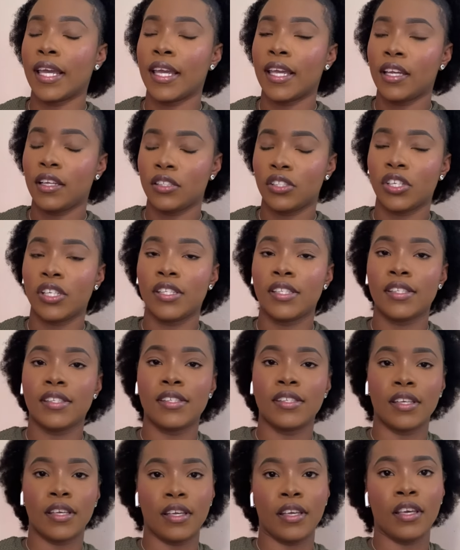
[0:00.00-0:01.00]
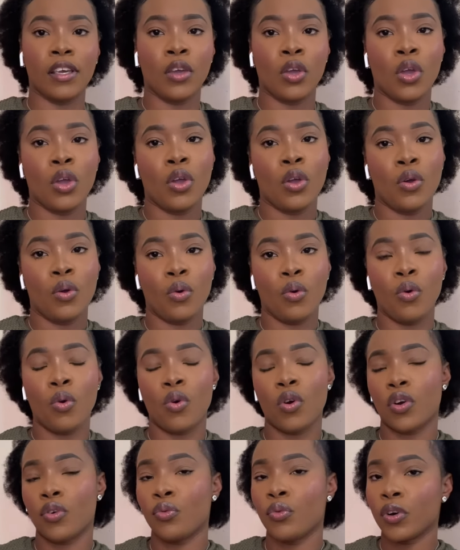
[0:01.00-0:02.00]
agency
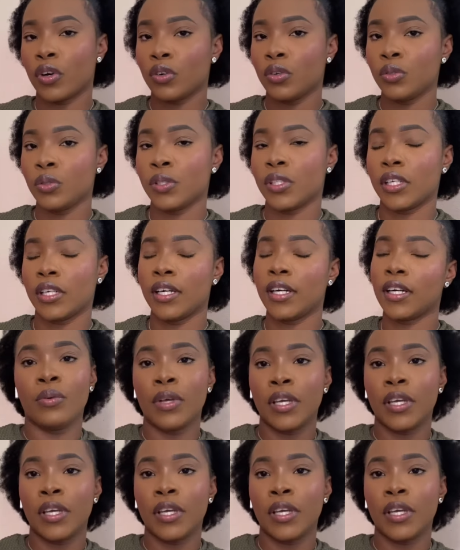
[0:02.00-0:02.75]
or recruiter.